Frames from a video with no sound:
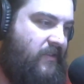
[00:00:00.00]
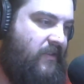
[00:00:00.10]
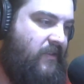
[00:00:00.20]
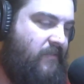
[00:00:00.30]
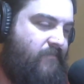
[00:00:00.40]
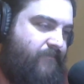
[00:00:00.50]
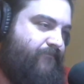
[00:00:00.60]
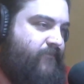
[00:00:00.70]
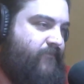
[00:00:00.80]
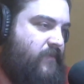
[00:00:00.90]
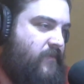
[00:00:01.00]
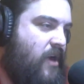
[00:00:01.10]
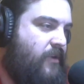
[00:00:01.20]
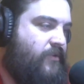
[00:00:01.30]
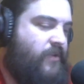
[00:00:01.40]
a
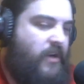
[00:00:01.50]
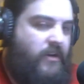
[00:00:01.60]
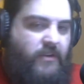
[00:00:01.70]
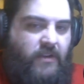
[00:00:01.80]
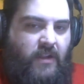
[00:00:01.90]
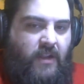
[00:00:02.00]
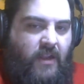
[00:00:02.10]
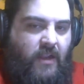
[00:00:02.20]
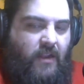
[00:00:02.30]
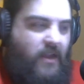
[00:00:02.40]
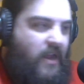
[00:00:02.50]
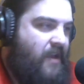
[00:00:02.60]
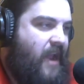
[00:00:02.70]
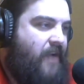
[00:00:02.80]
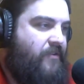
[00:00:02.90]
construct.
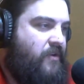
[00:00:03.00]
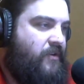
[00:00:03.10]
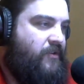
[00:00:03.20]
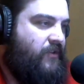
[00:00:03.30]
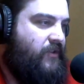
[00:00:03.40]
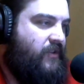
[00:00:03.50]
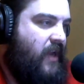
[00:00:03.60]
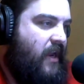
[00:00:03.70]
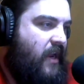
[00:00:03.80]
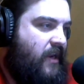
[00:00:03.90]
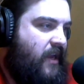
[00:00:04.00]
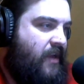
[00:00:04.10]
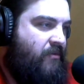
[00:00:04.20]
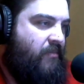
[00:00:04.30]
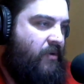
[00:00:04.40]
Now you can just say
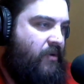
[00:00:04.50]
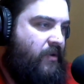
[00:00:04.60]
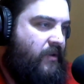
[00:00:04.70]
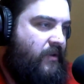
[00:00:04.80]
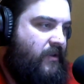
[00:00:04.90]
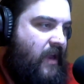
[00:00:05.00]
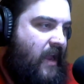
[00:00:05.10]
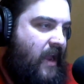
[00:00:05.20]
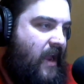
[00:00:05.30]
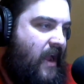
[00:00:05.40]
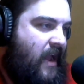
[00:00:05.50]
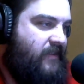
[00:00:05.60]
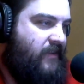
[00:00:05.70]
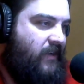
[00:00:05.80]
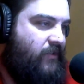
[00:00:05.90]
iterable
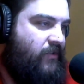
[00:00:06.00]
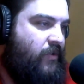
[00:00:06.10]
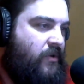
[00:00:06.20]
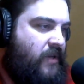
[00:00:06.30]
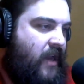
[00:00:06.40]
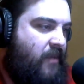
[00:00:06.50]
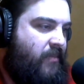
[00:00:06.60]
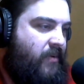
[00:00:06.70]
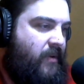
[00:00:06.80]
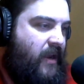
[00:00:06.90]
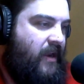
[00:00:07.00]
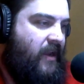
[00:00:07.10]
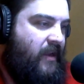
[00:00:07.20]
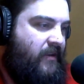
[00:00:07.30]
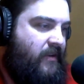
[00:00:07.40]
as a pseudotype,
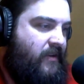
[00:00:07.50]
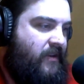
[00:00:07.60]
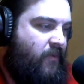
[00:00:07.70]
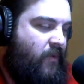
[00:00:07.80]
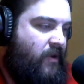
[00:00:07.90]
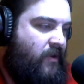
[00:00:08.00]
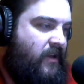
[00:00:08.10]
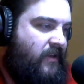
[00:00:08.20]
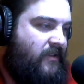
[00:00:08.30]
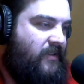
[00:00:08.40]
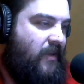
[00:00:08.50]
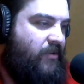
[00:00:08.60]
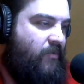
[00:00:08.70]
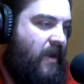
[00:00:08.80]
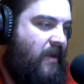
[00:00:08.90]
and it will accept
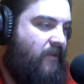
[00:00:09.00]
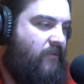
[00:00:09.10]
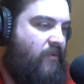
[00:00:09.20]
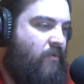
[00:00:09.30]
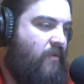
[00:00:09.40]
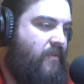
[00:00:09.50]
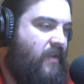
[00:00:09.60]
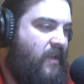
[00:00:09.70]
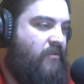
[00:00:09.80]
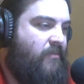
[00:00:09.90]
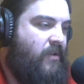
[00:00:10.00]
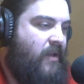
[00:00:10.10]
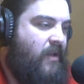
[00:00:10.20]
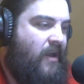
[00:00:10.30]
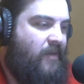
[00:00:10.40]
arrays or the iterable
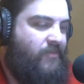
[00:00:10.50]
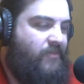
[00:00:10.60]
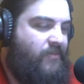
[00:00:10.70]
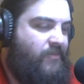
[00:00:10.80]
object.